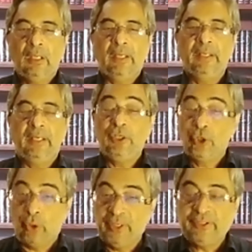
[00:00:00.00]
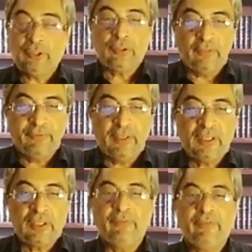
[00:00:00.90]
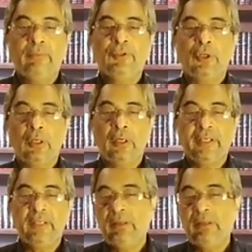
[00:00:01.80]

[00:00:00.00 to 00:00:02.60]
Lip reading: enjoys the confidence of the majority